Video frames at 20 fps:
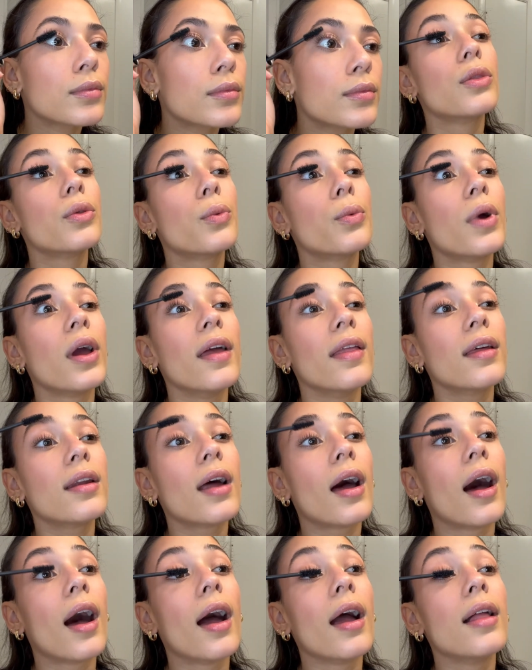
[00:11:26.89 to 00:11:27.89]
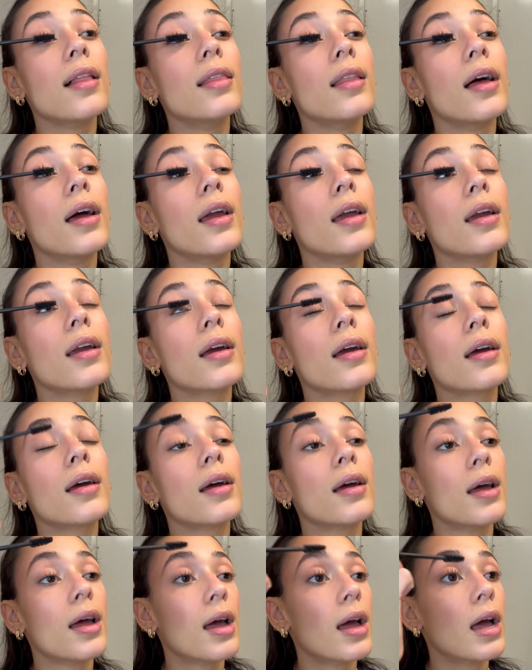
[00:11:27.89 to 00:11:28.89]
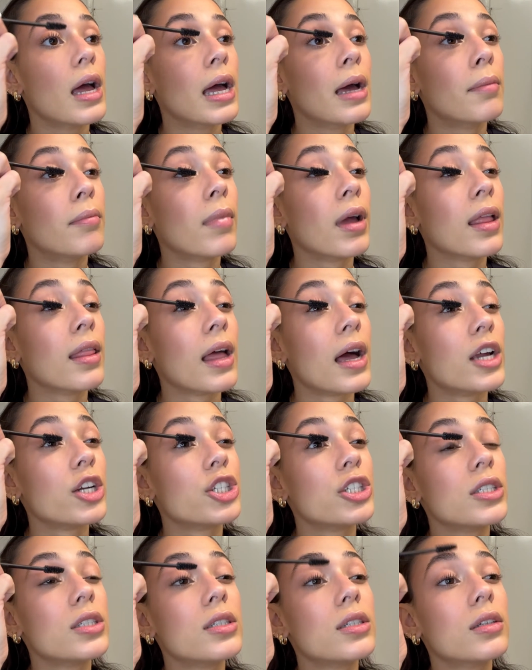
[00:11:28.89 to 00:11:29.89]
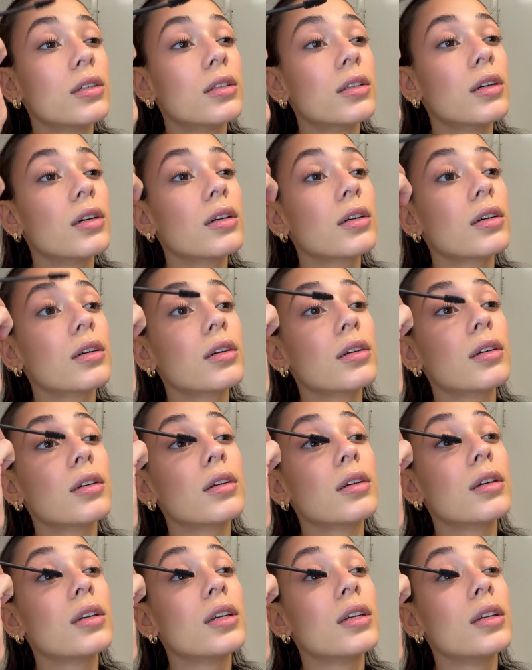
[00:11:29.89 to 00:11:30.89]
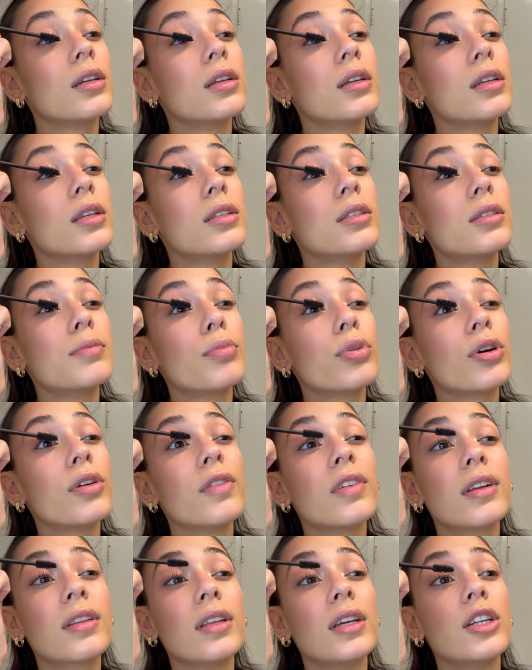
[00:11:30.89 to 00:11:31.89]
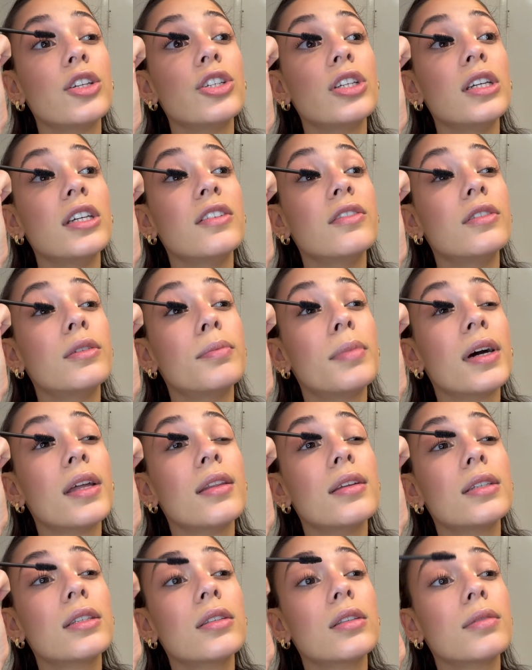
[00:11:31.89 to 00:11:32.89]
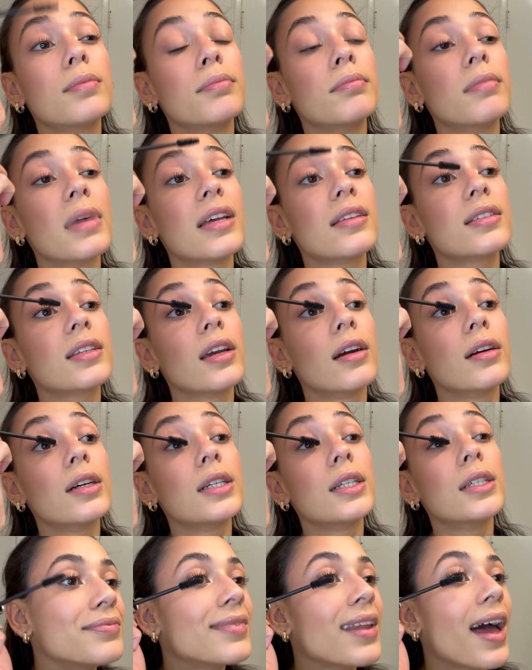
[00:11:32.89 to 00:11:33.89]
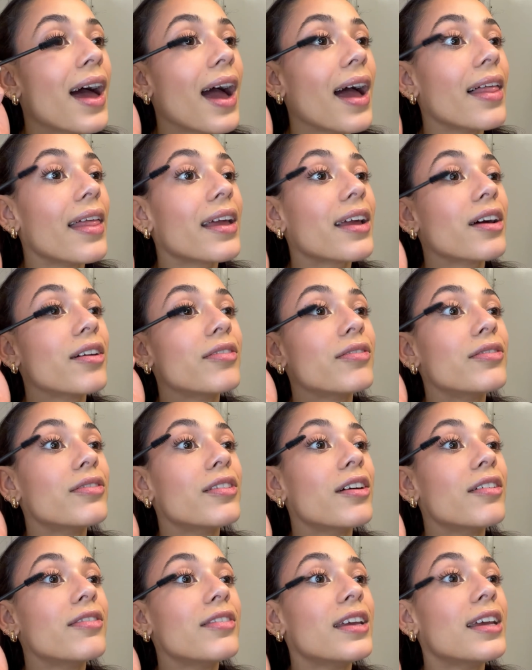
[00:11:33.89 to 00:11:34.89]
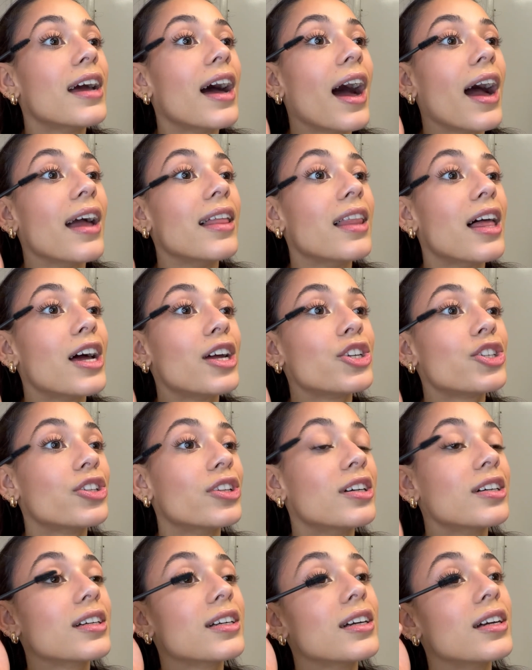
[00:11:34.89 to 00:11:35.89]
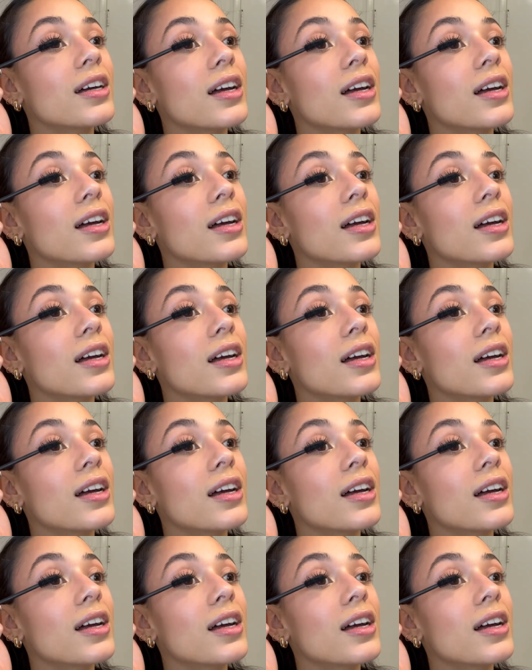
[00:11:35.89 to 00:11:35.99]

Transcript: The way that I like my lashes to look is perfectly achieved by this mascara. I like a fluffy eyelash look.